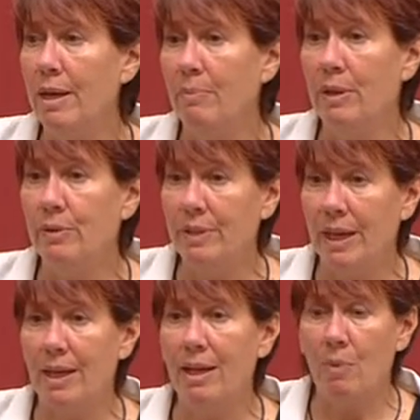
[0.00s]
because
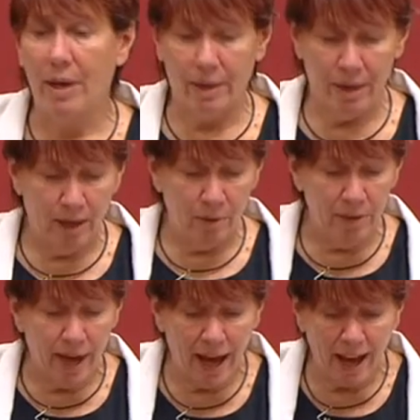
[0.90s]
anyone
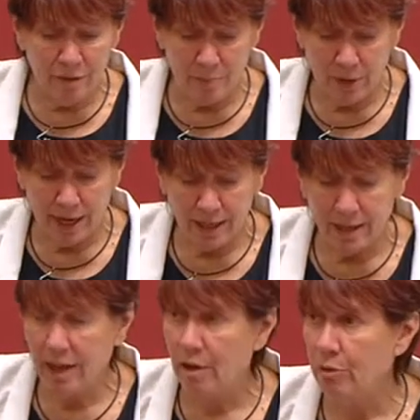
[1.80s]
with half a brain in
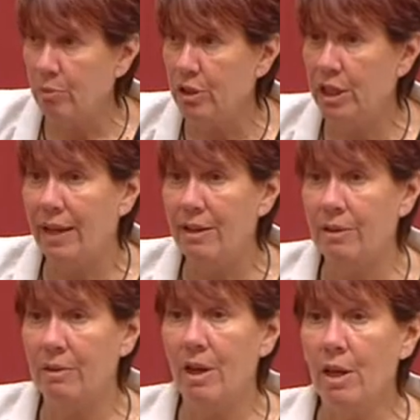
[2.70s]
health would tell you